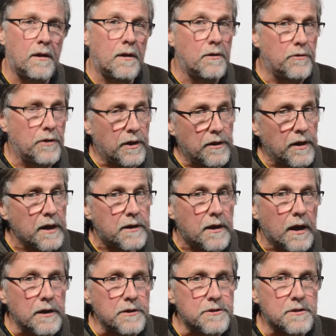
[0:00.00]
Then in that
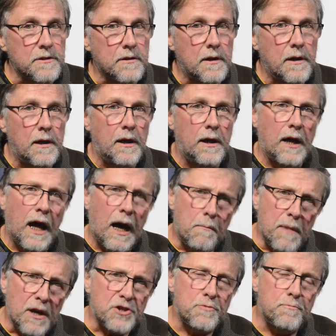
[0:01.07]
case, a
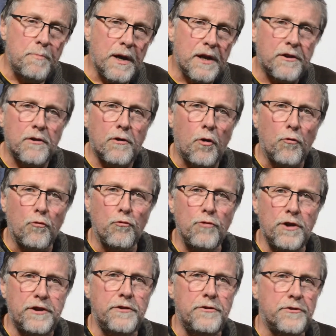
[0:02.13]
much better
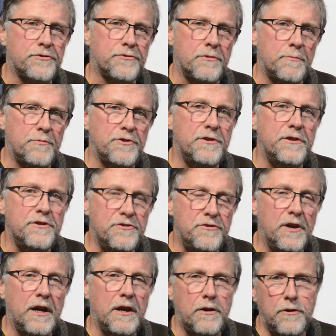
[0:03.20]
written description is
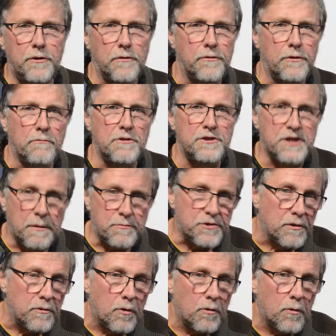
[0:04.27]
needed of the
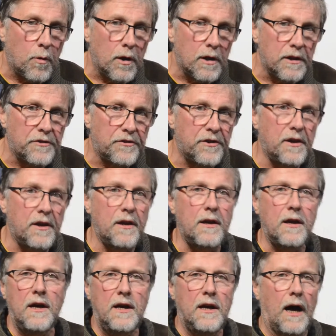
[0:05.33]
reception quality,
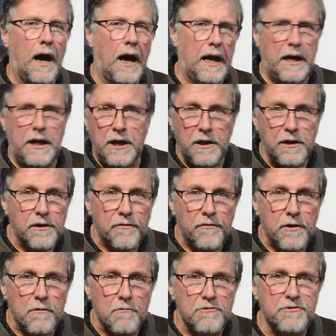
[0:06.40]
any
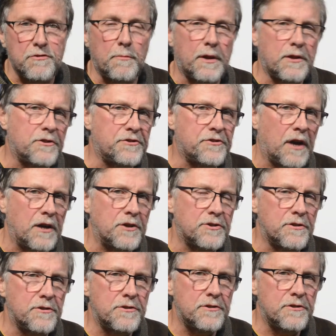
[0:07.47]
interference from other
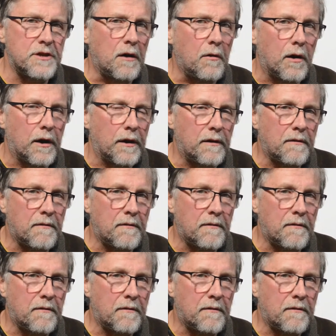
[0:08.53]
stations, and so on.